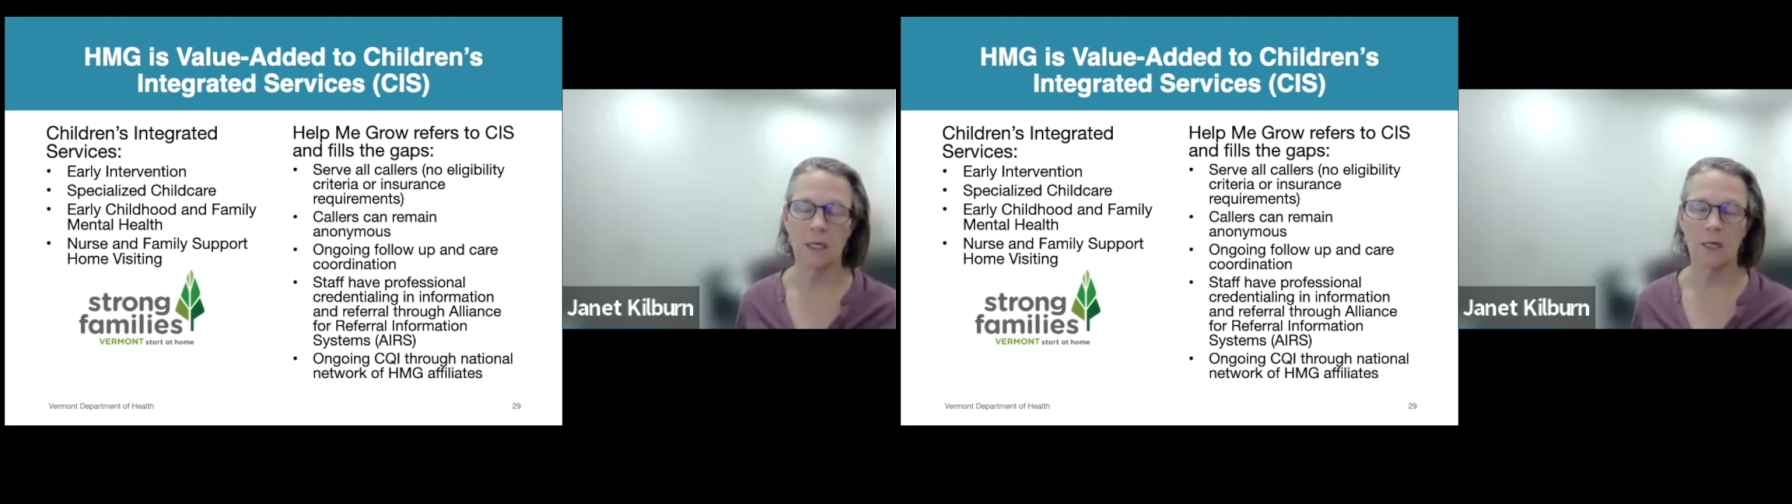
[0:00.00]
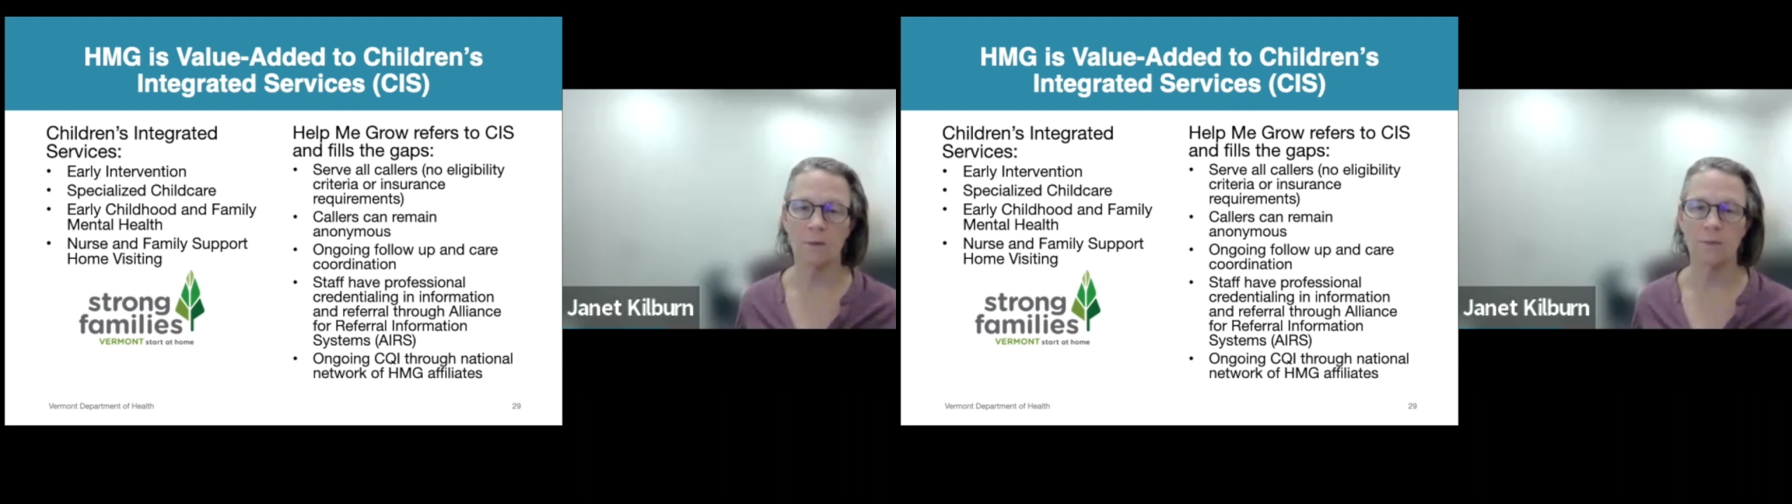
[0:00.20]

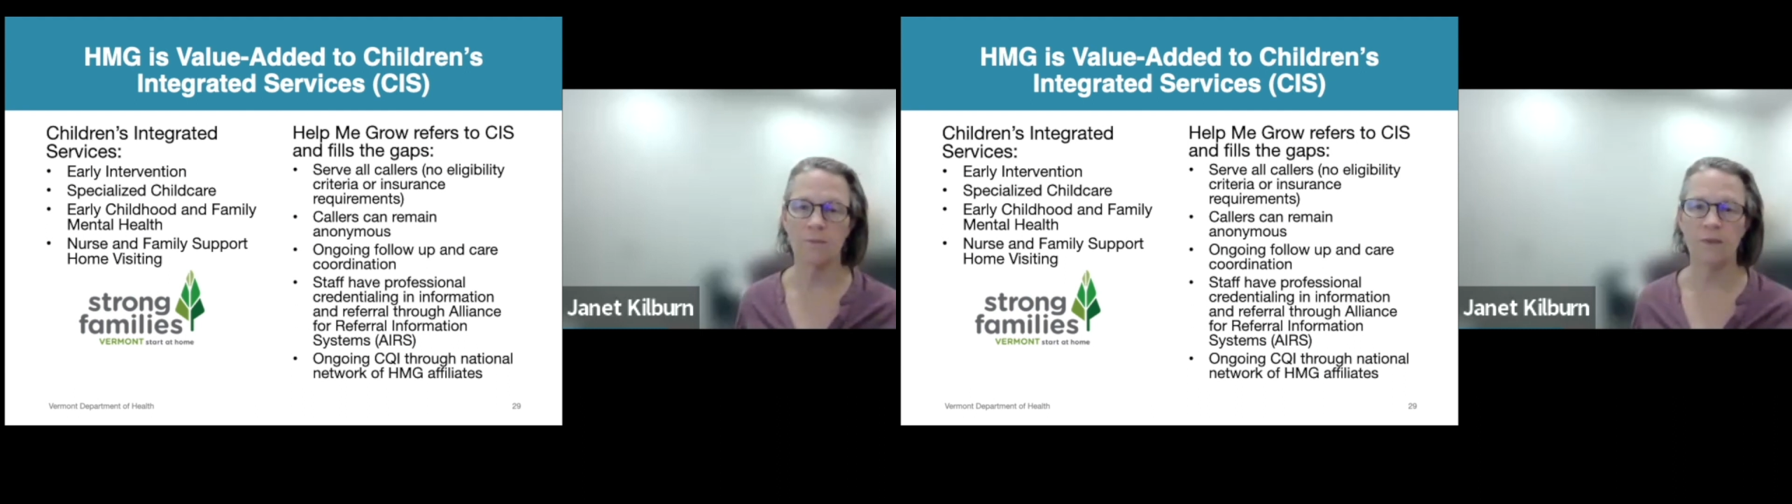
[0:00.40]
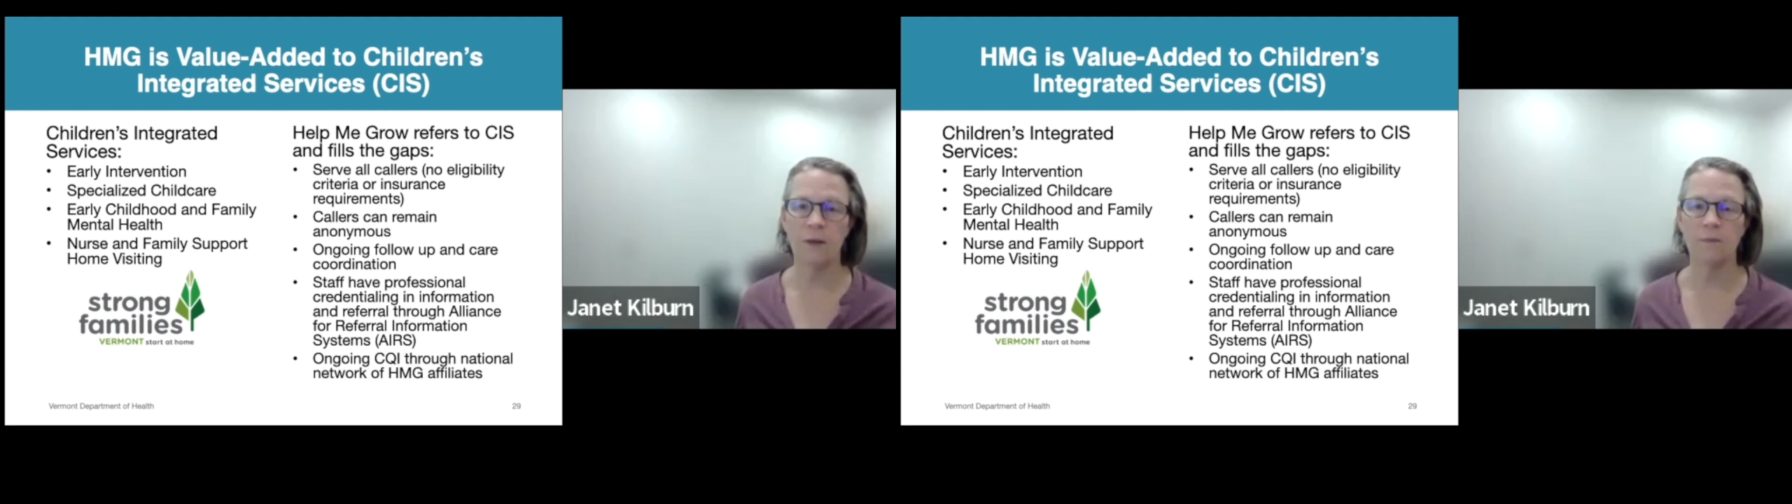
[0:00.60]
are
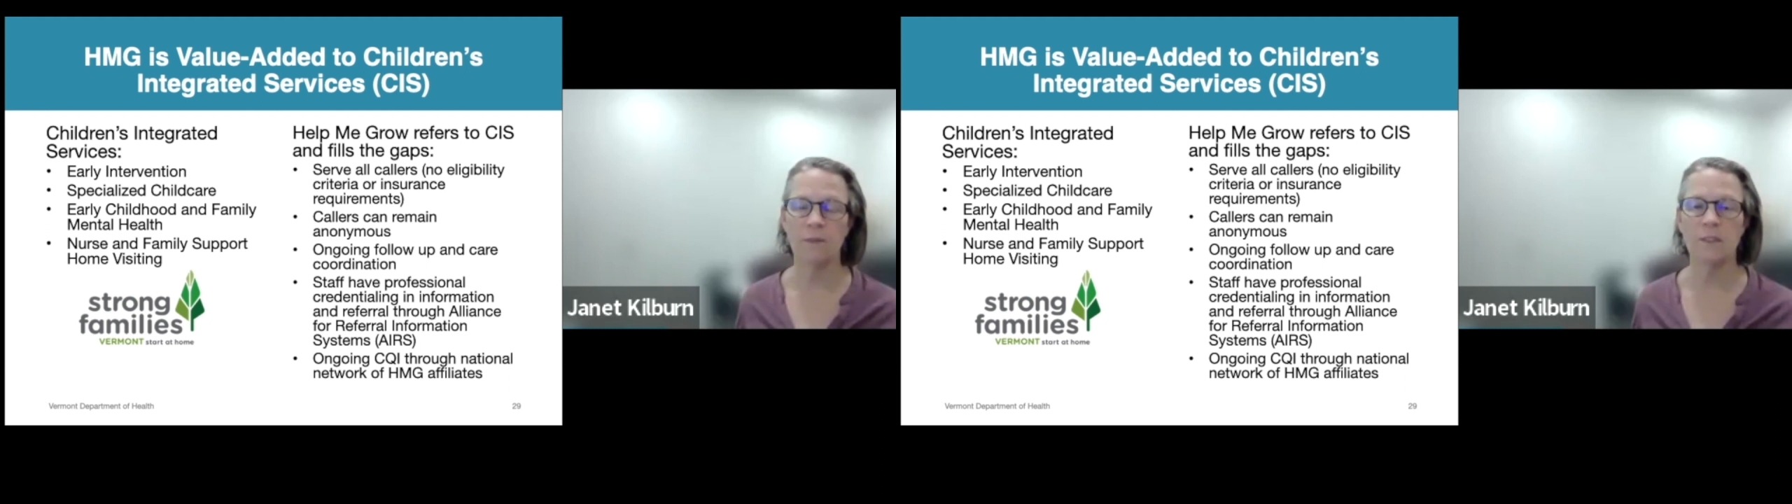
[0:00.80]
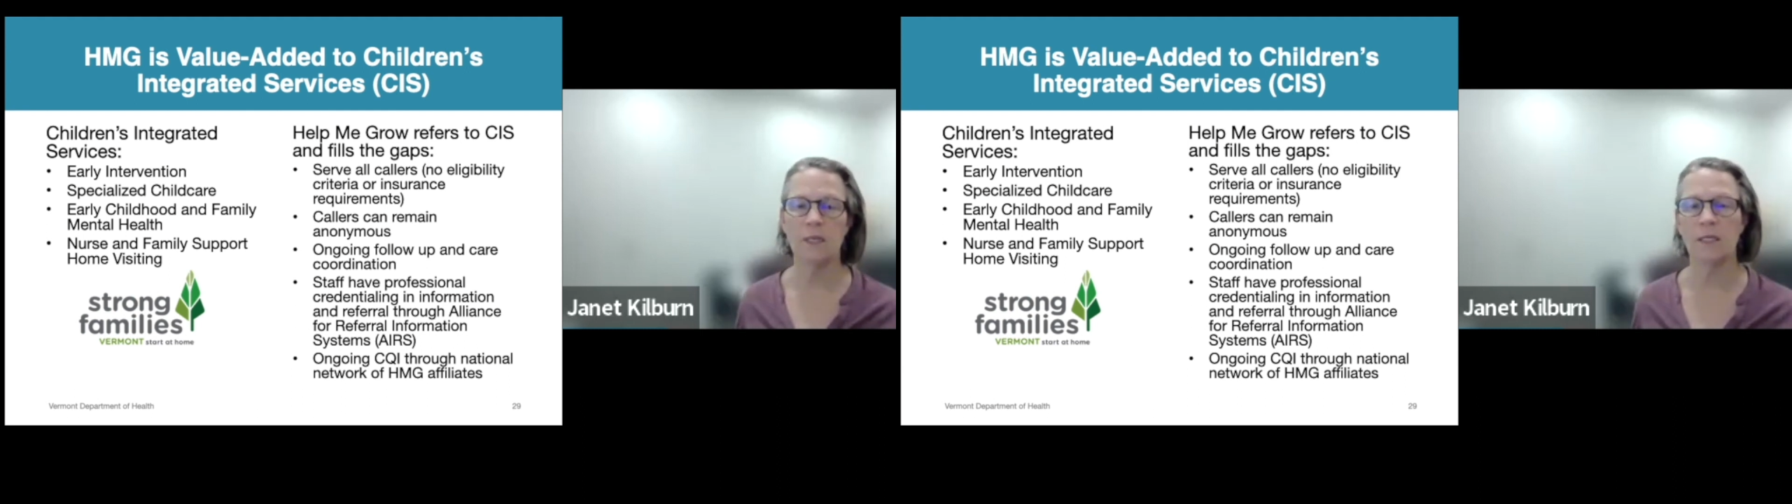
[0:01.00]

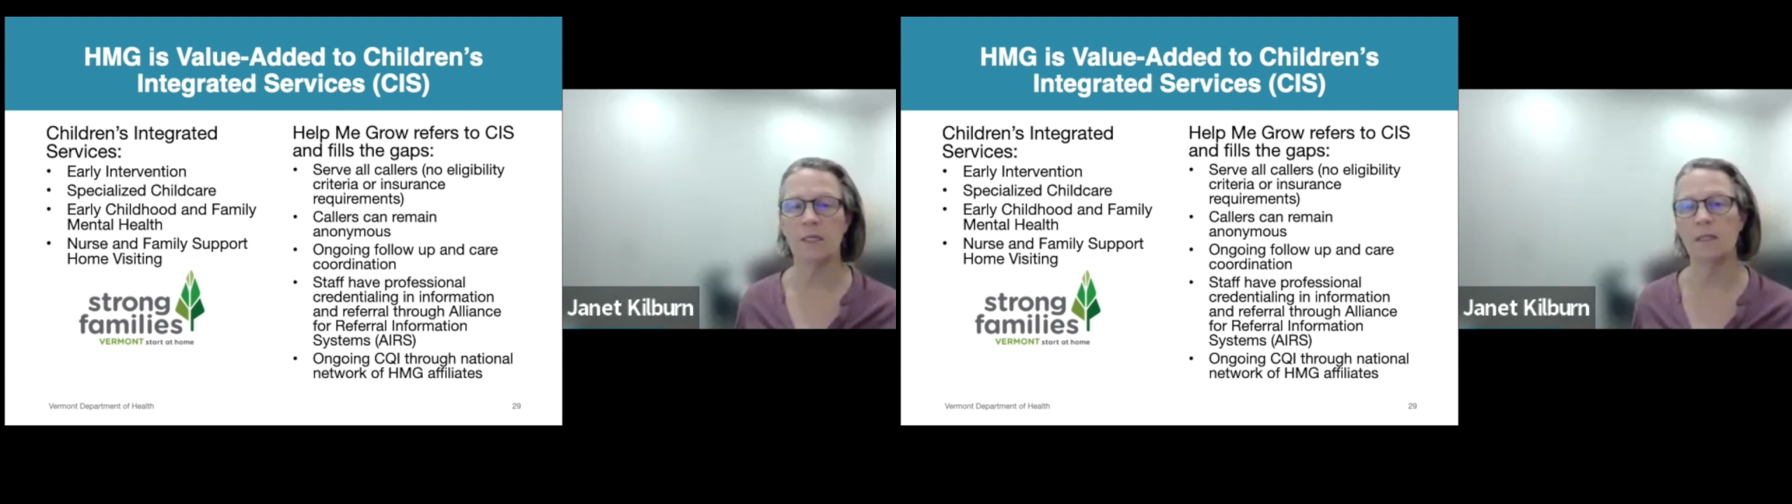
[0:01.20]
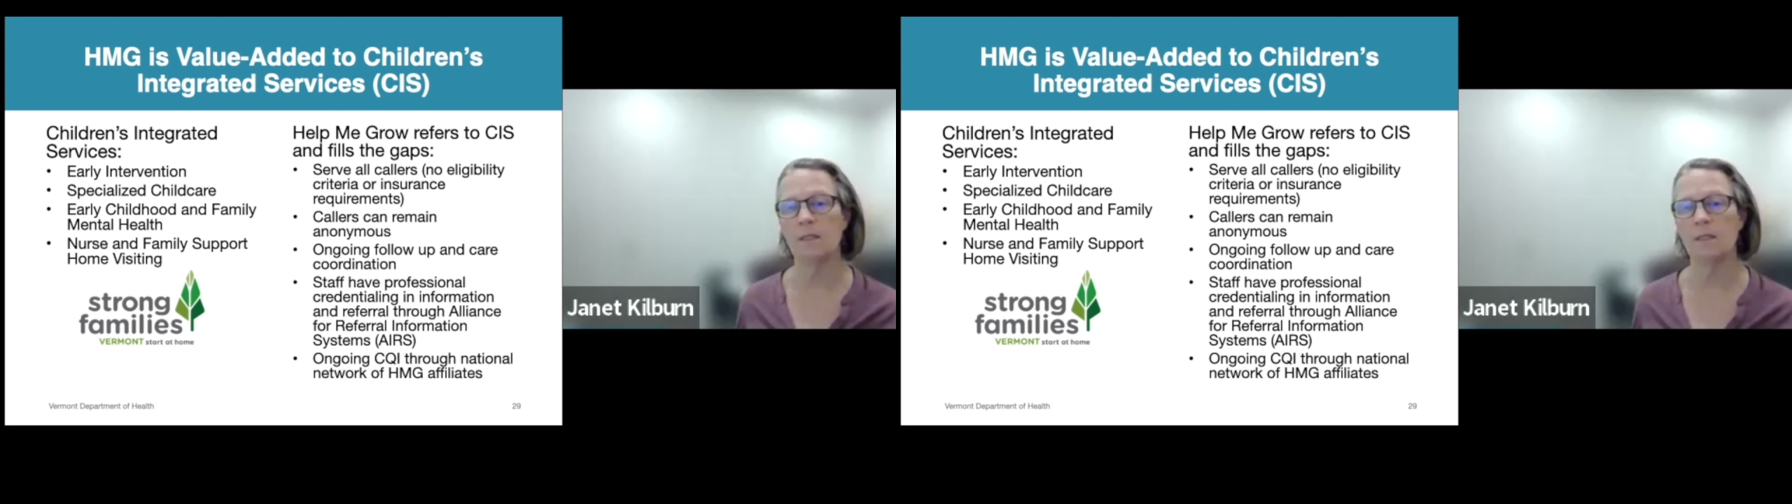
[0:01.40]
families that